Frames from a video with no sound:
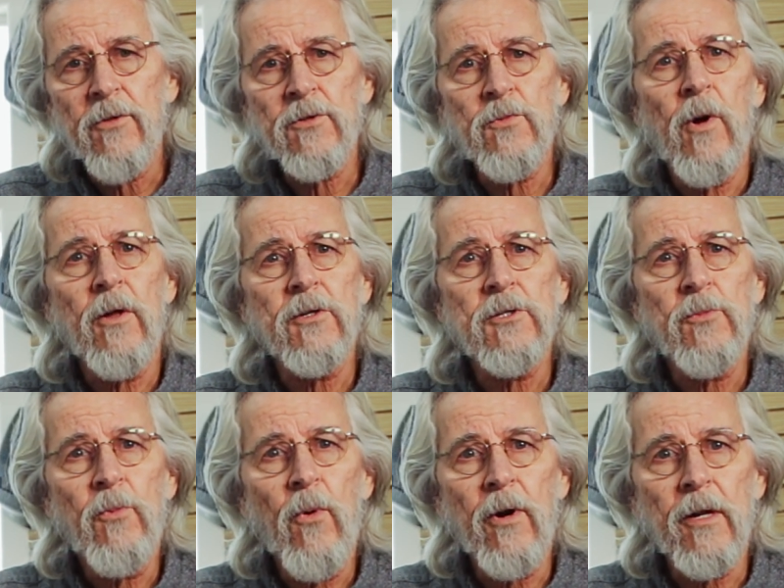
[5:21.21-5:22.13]
is well
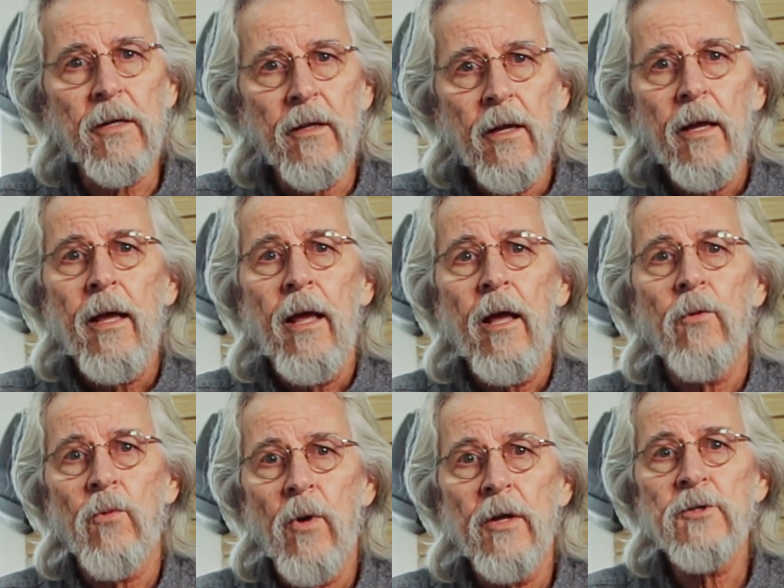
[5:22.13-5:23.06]
supported
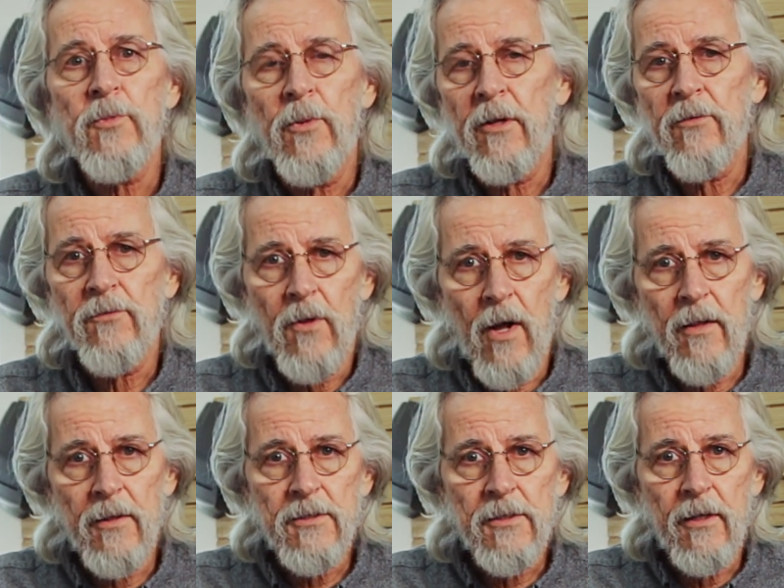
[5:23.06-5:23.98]
and runs pretty
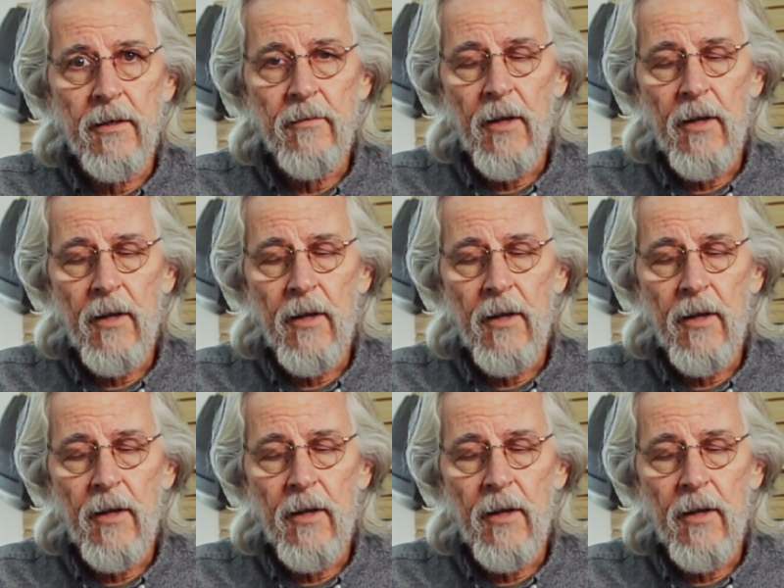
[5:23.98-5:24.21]
flawlessly.